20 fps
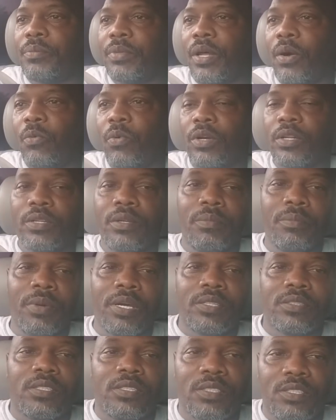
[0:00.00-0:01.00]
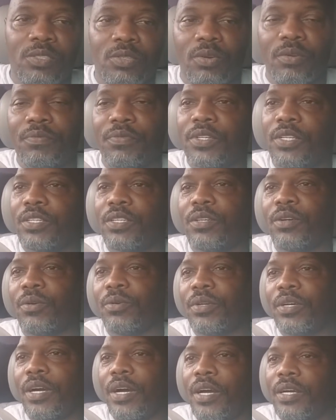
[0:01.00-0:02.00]
But I wanted to make this short video,
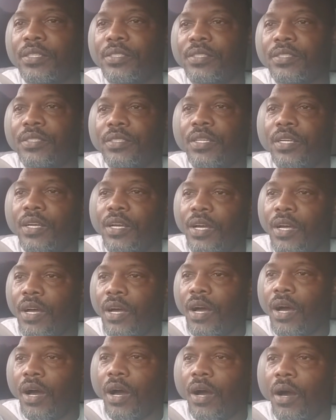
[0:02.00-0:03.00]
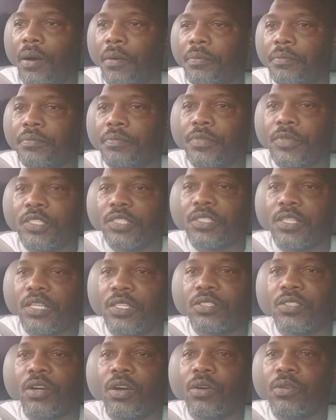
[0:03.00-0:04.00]
guys. Just
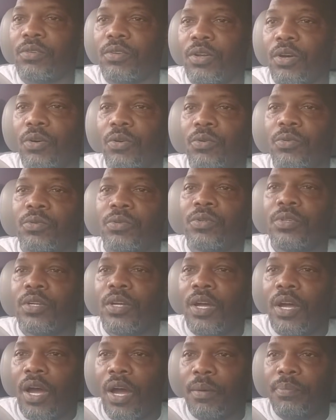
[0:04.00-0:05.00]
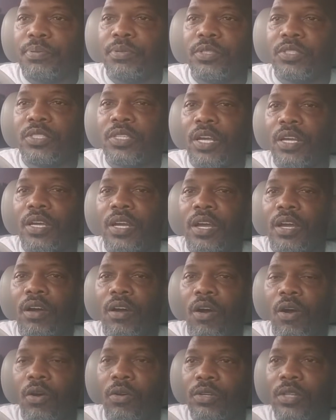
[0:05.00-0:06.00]
let y'all know. I appreciate
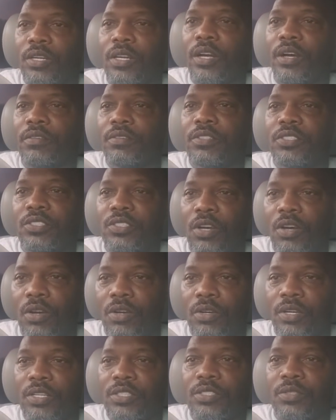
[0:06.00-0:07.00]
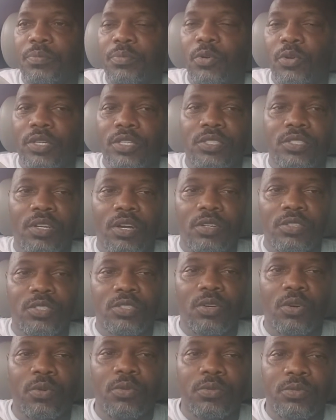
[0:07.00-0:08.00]
all the love that y'all and support that y'all
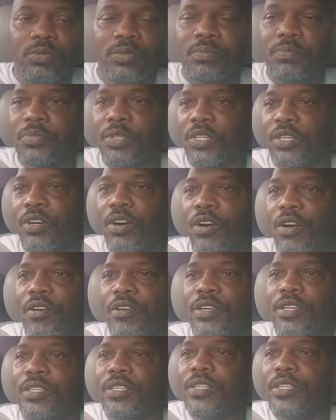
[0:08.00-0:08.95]
showed Bakari.